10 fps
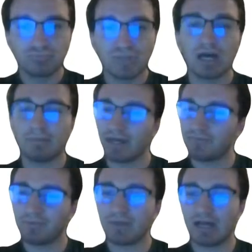
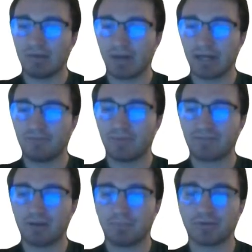I might have messed
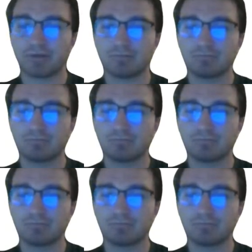up a little.